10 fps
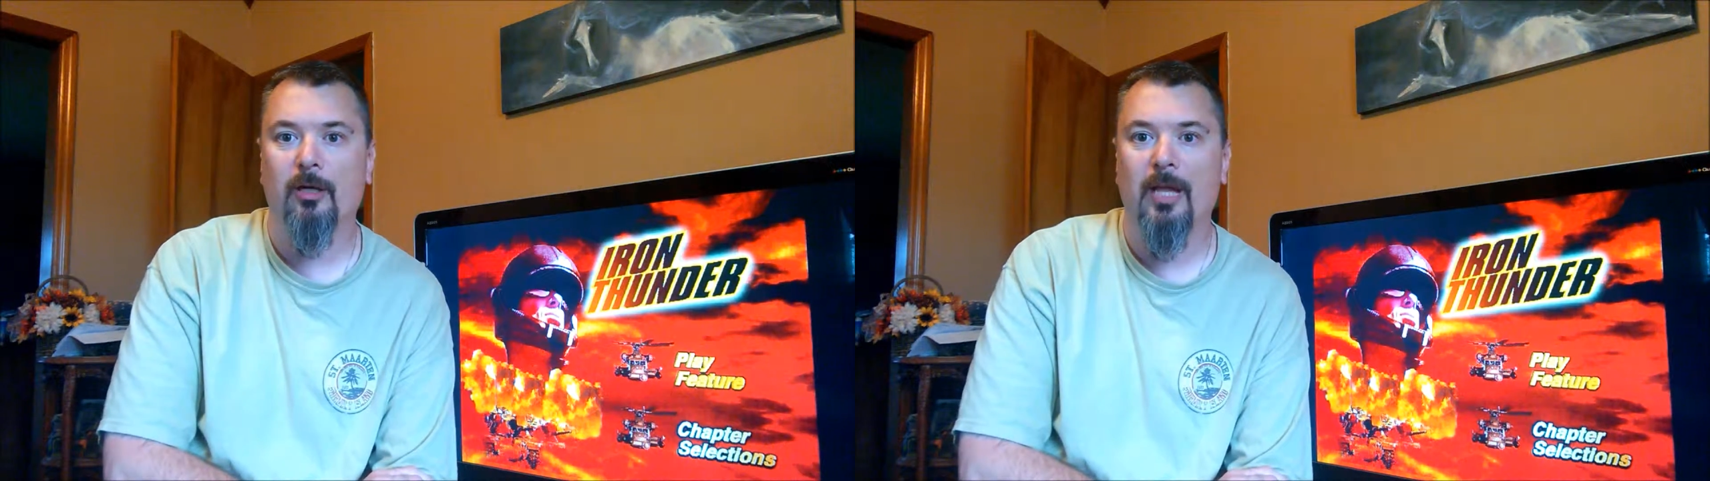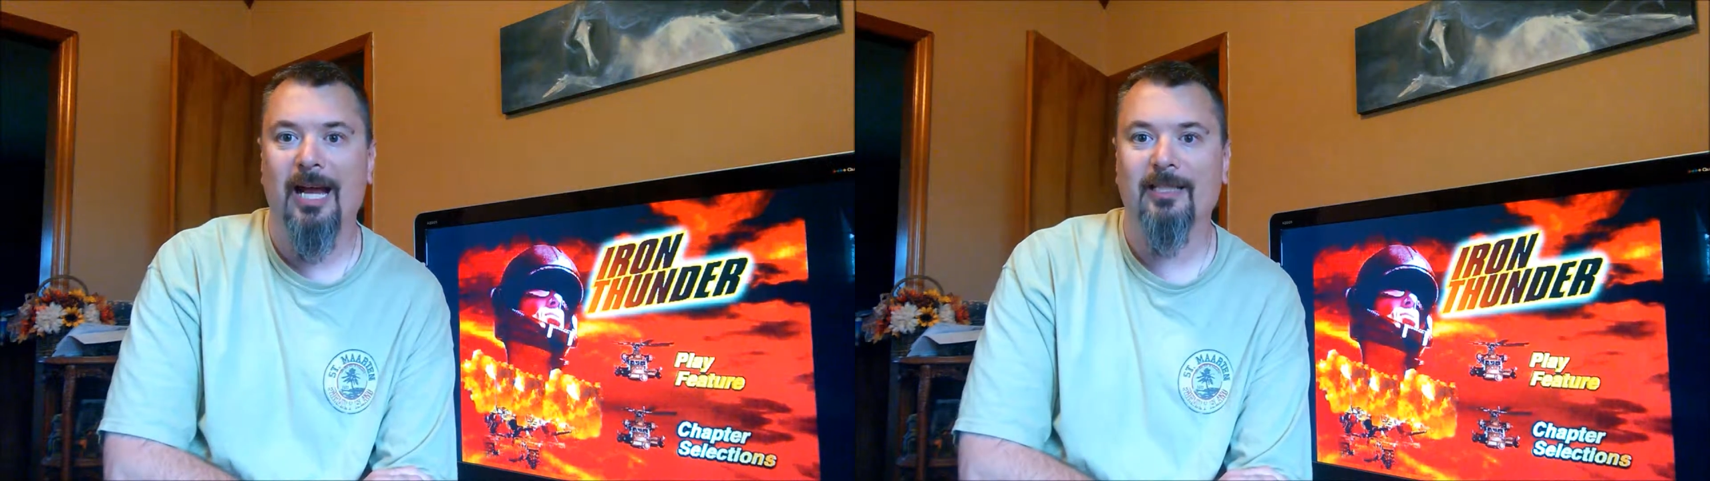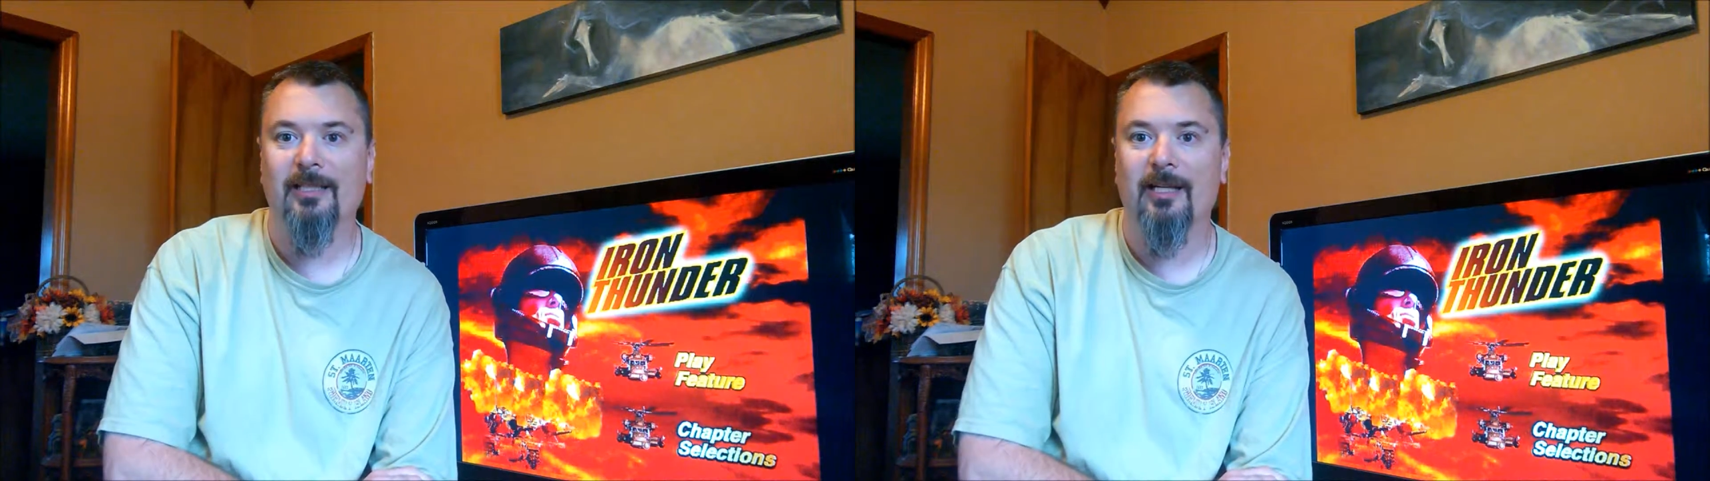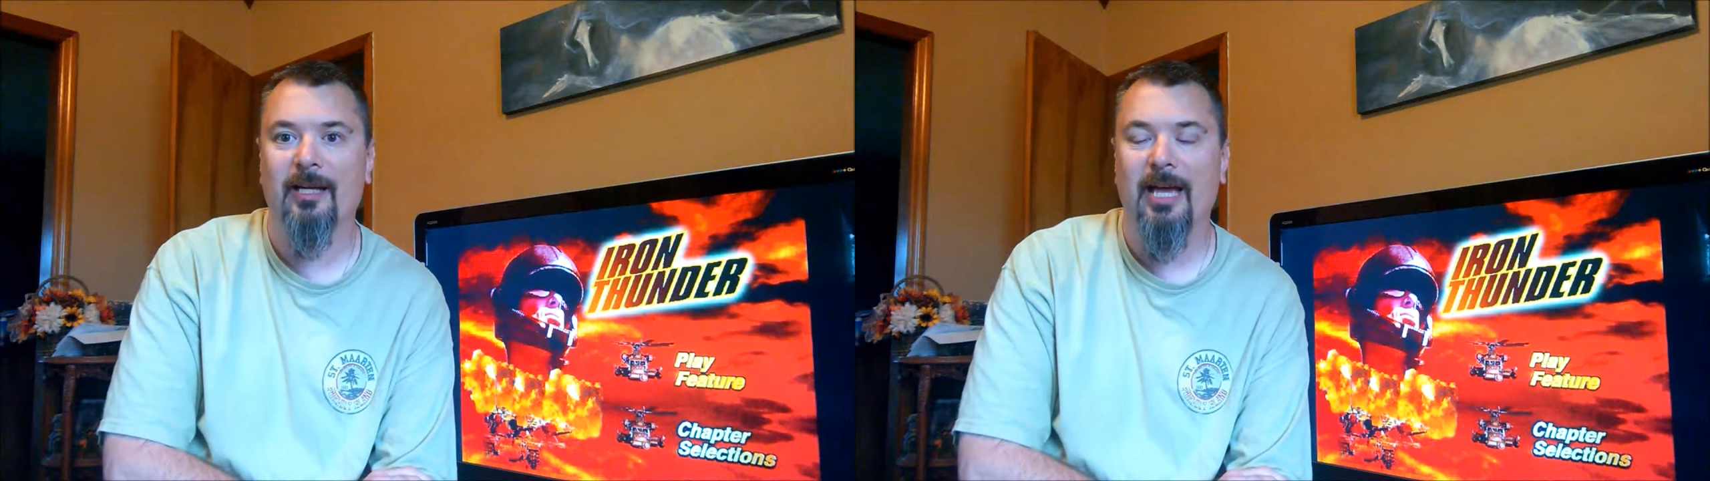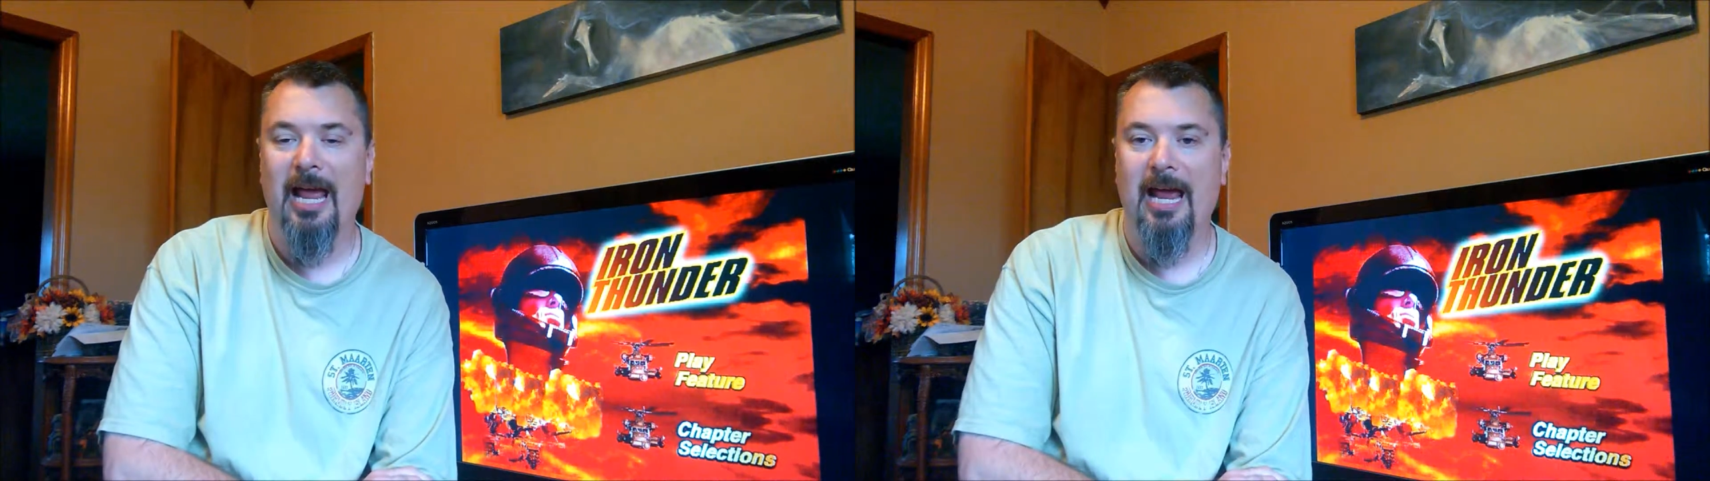
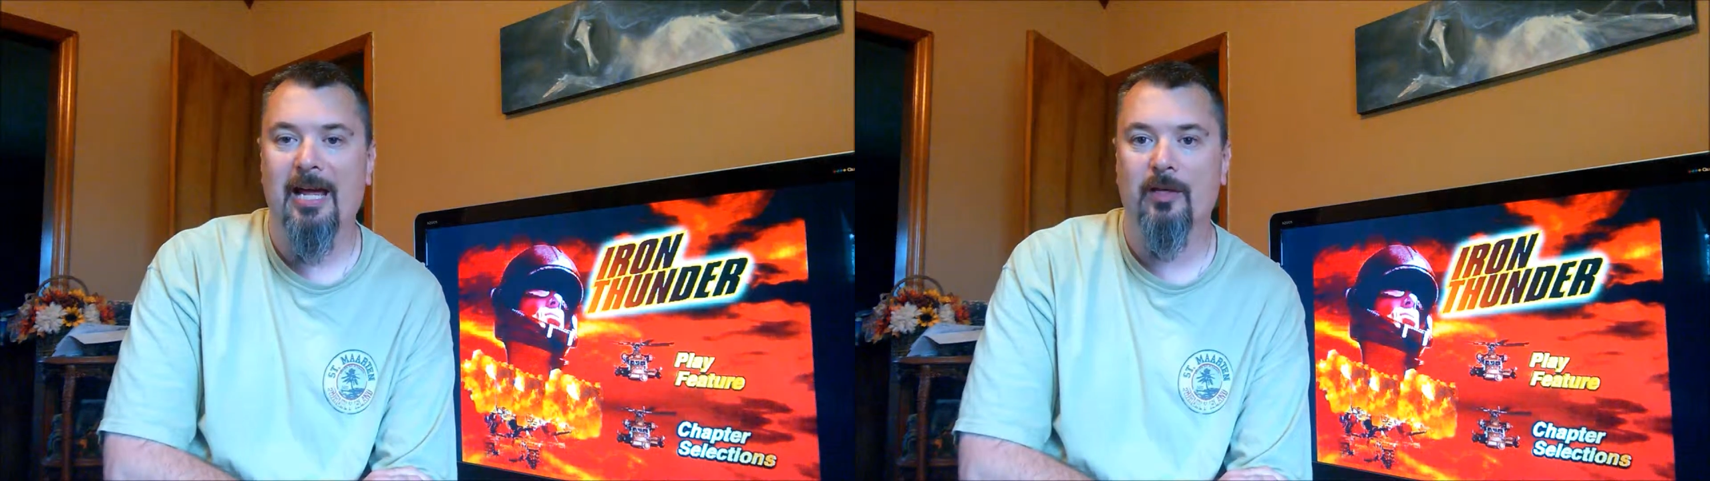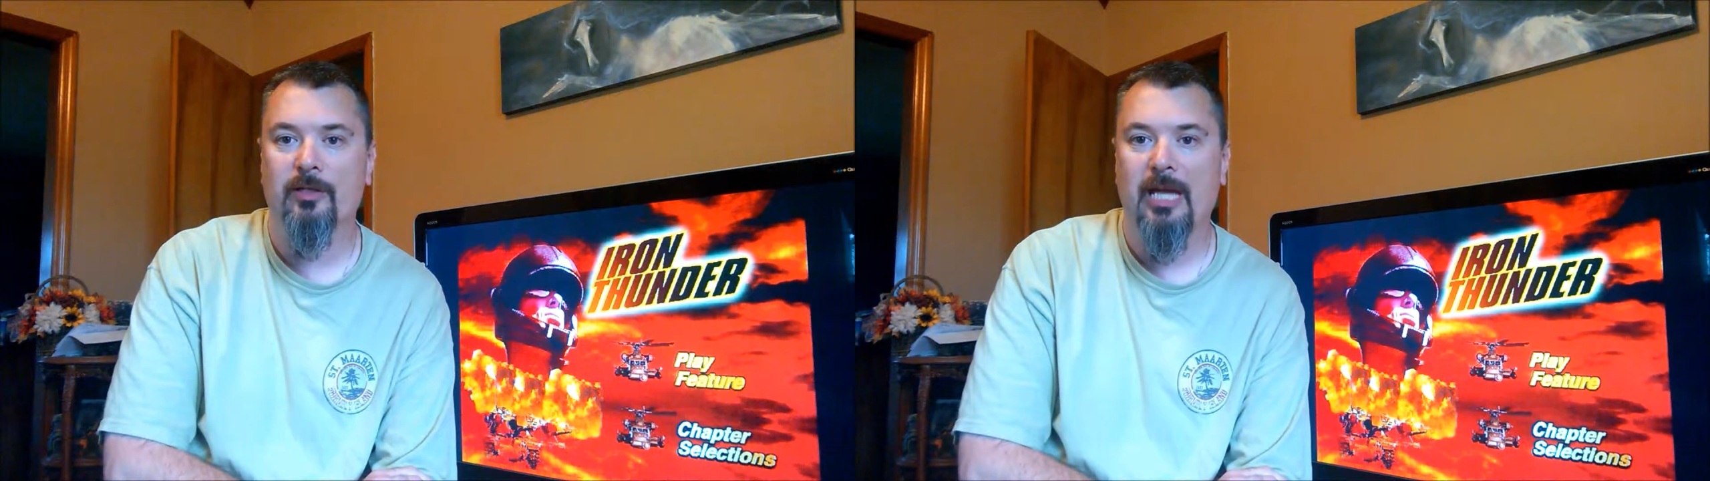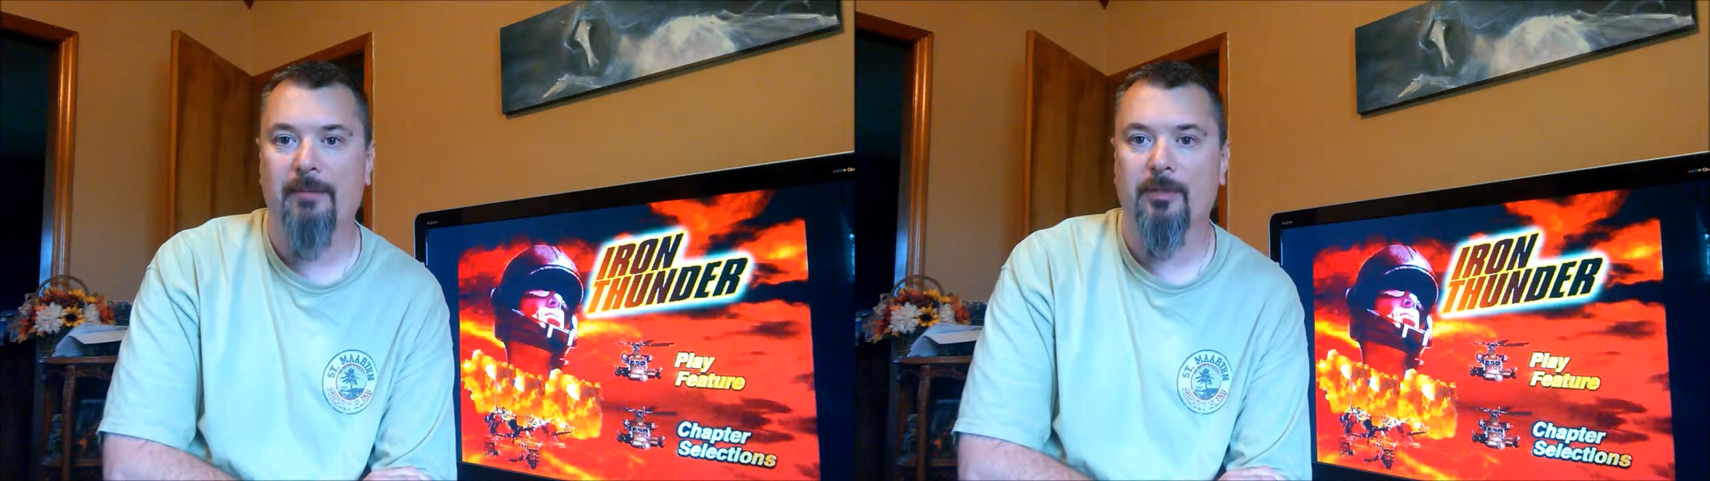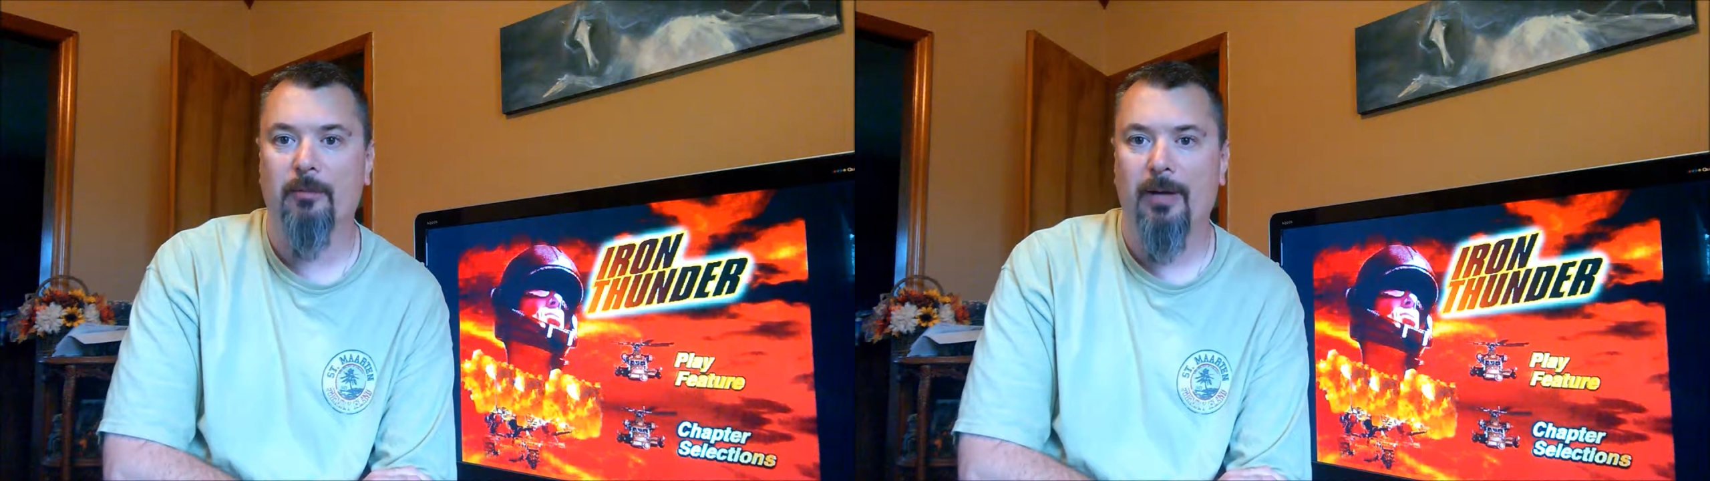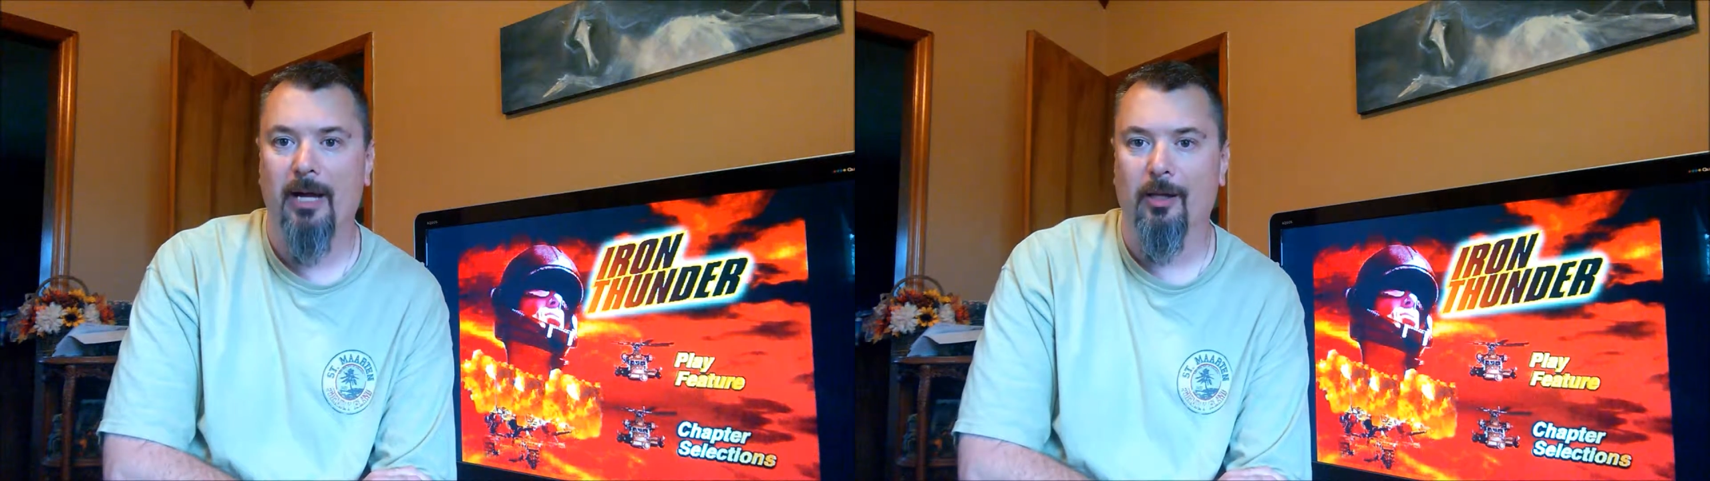Galactica as Captain
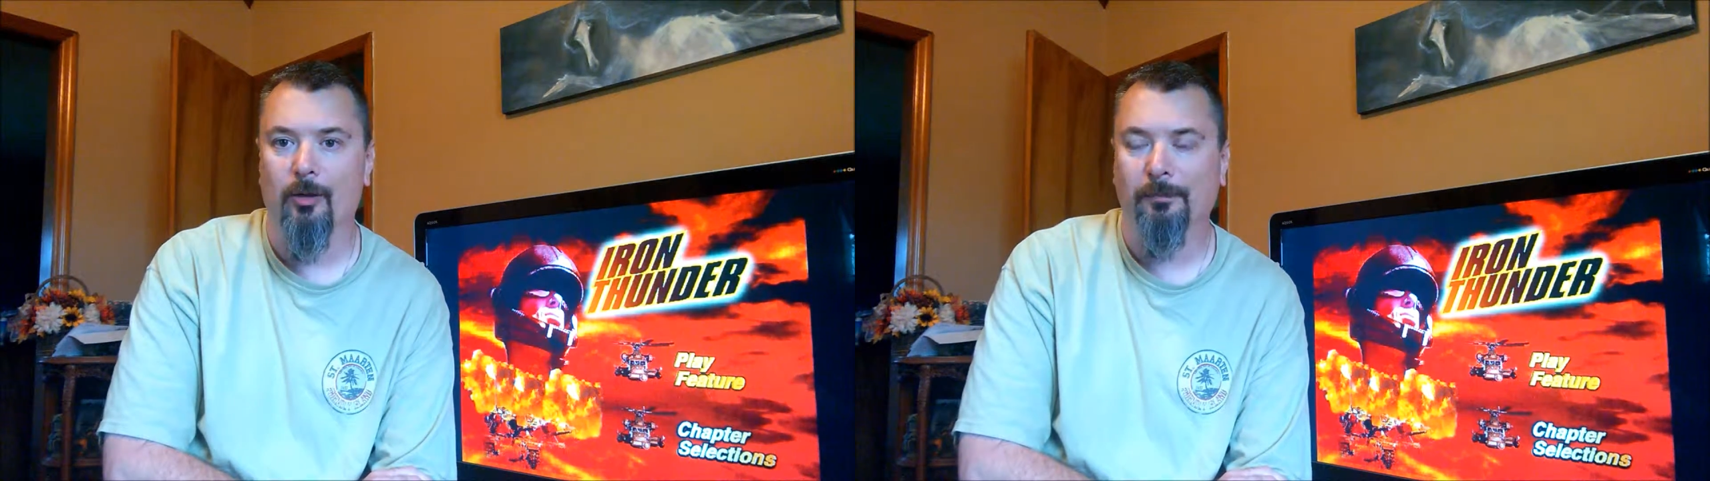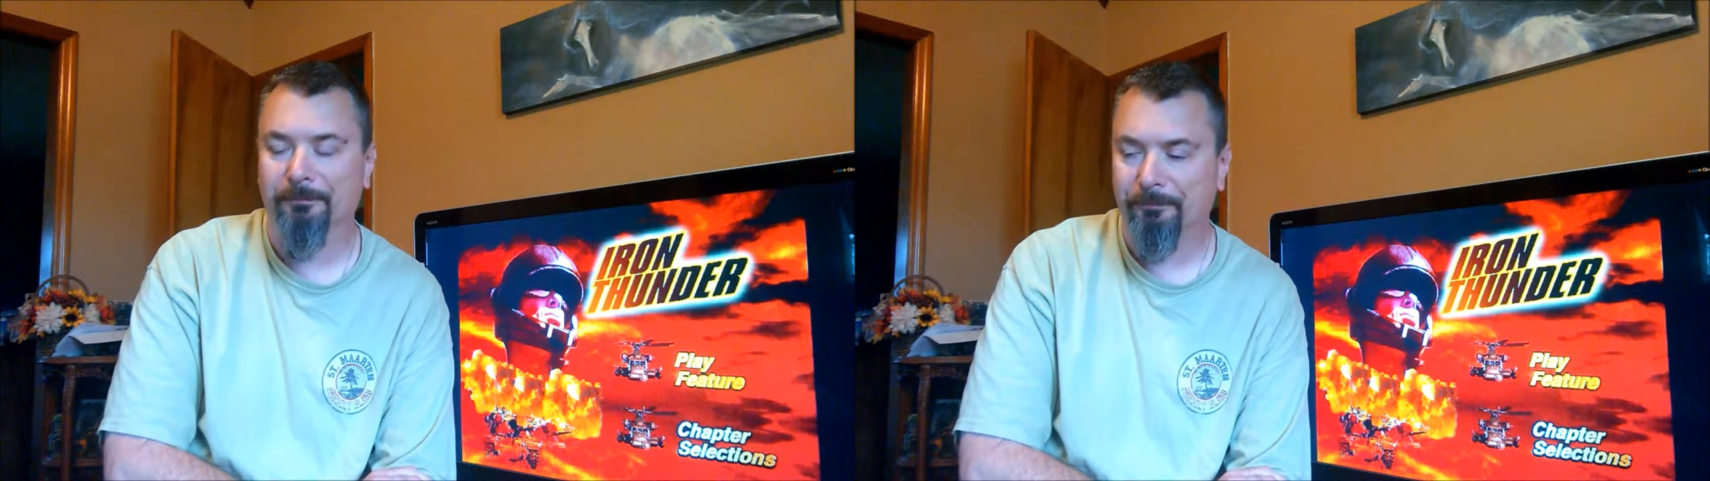Apollo,